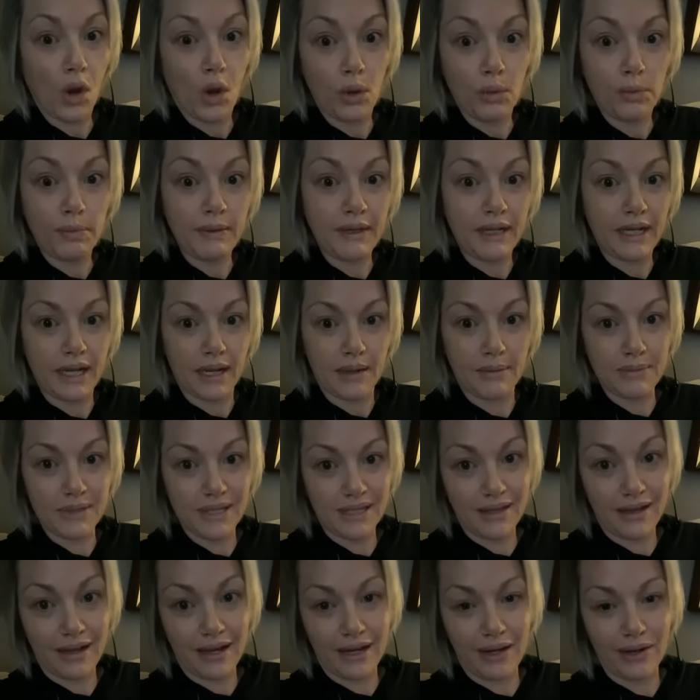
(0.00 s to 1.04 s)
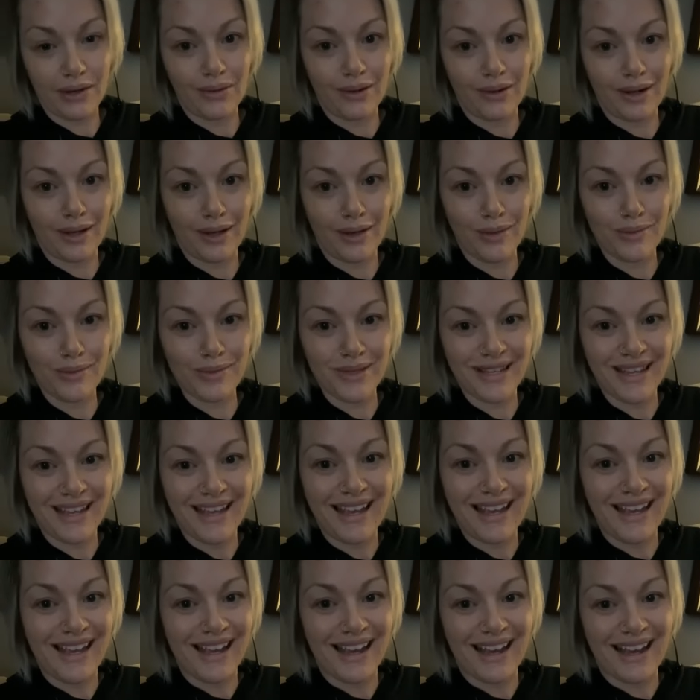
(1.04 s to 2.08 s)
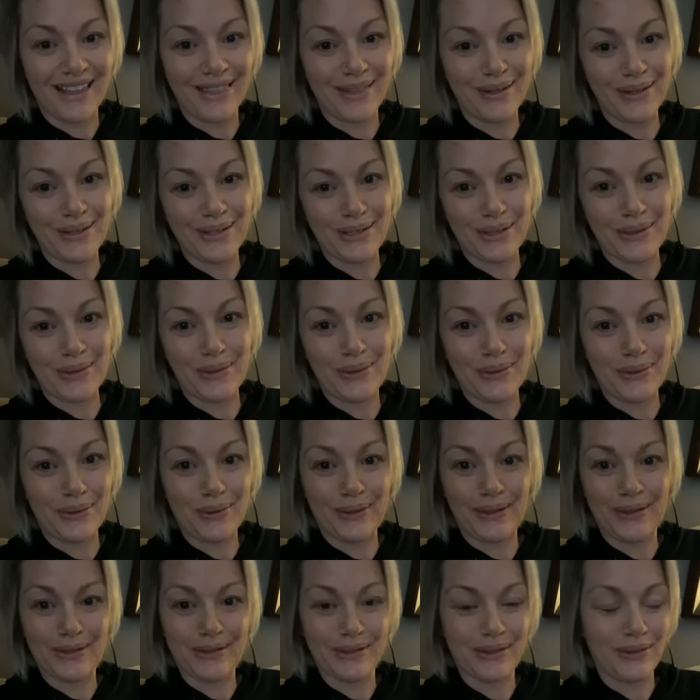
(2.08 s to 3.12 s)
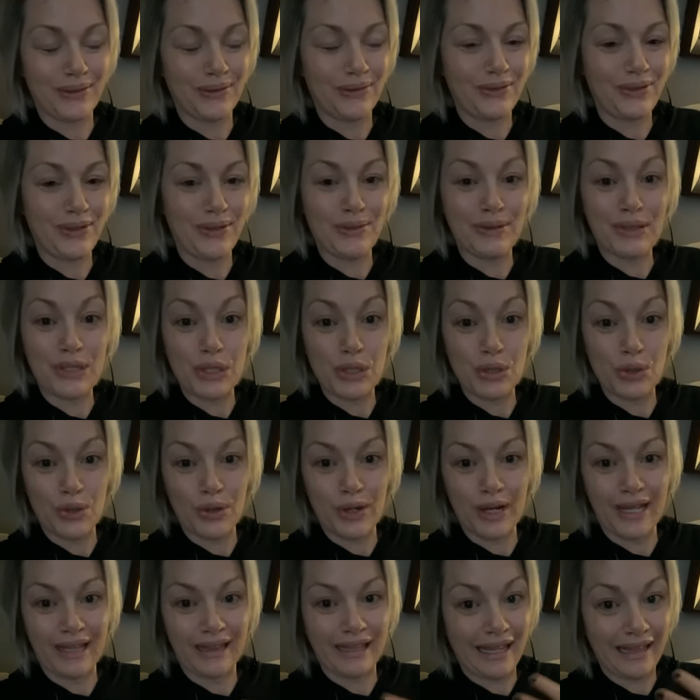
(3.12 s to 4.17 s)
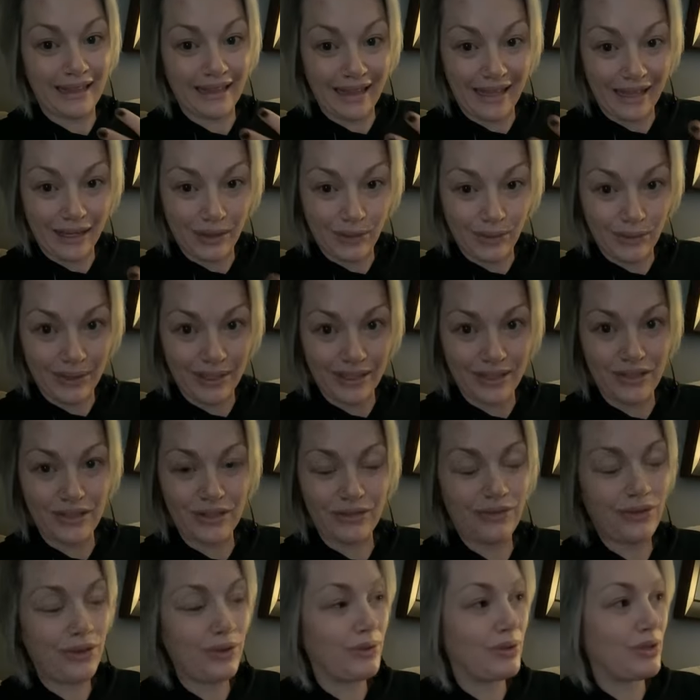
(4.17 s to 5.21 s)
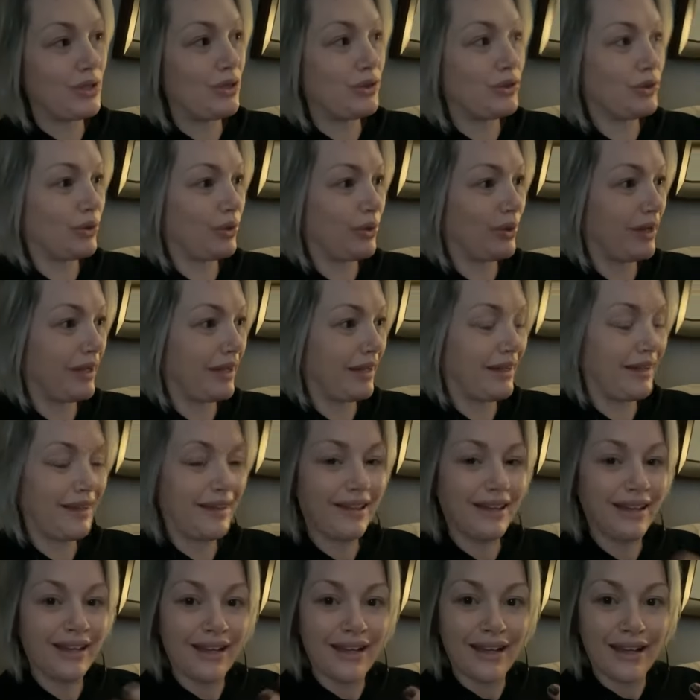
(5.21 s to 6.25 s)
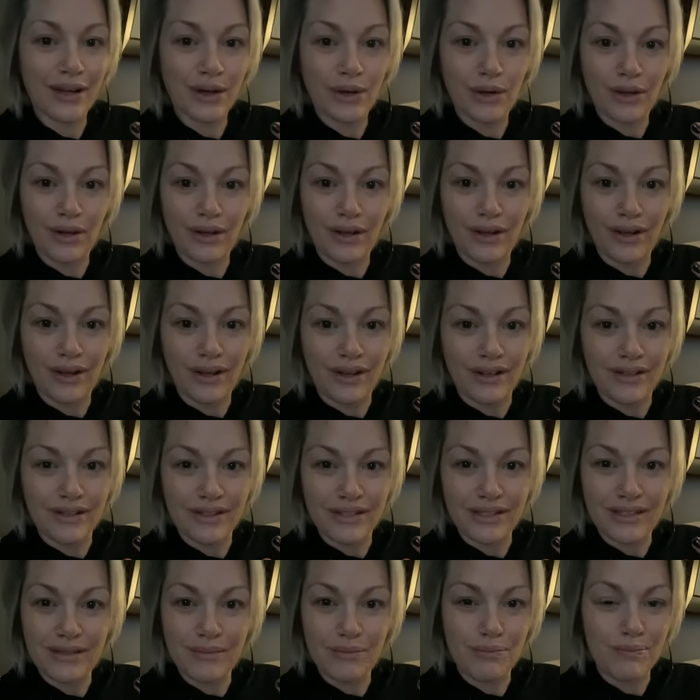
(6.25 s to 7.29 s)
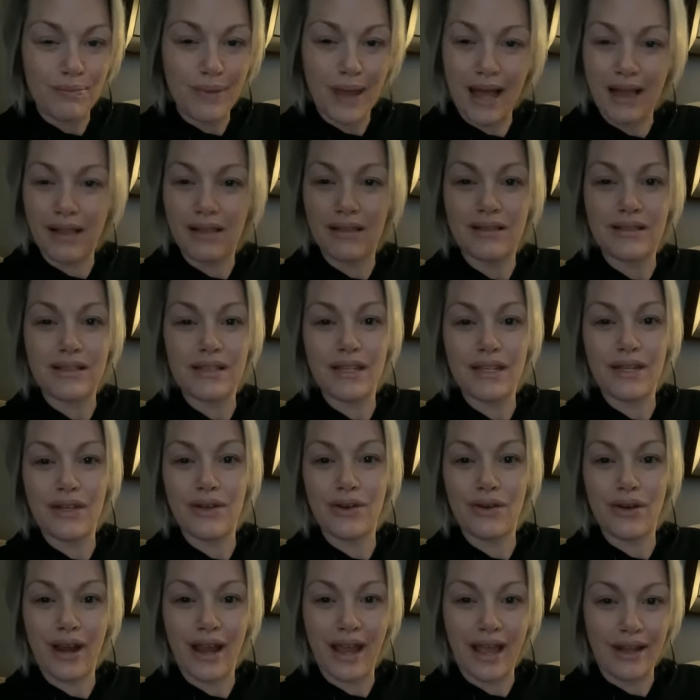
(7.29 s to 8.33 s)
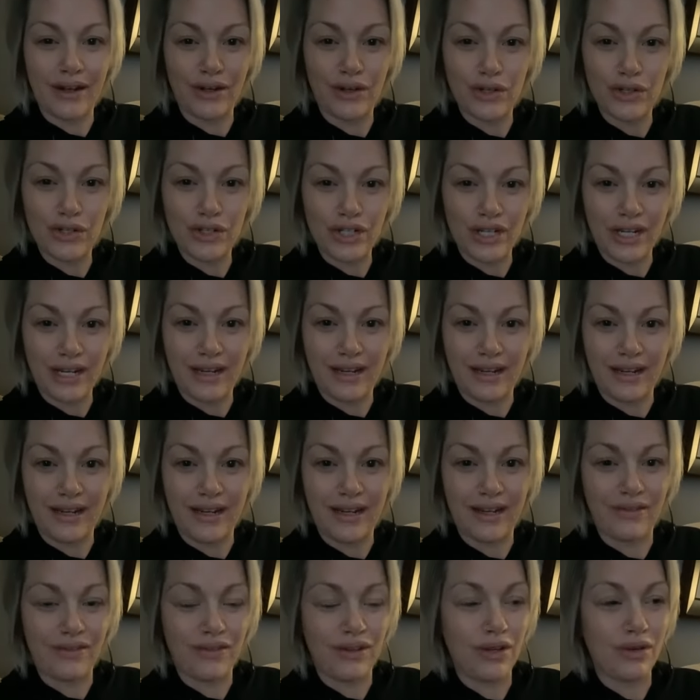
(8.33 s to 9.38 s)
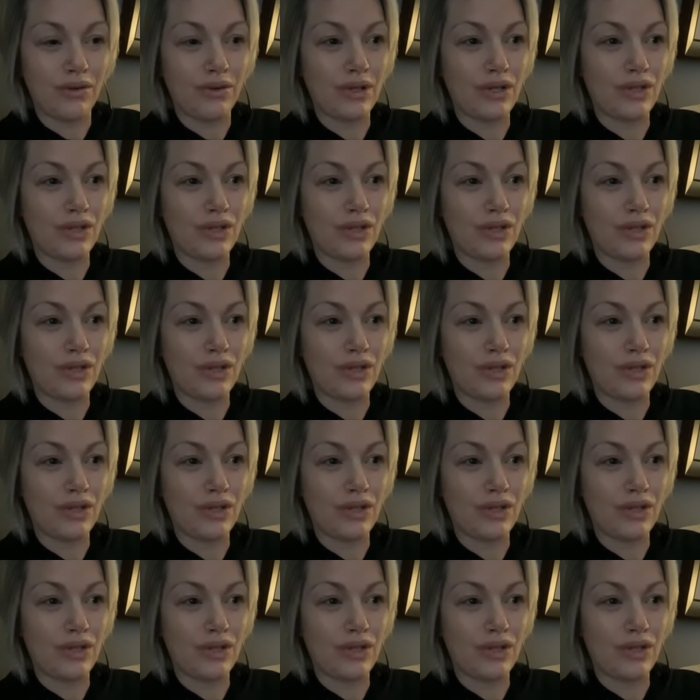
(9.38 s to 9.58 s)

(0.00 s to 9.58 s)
opening up to the higher realms. And they're so cool. So if you enjoy light language, if you enjoy just balancing your energy, if you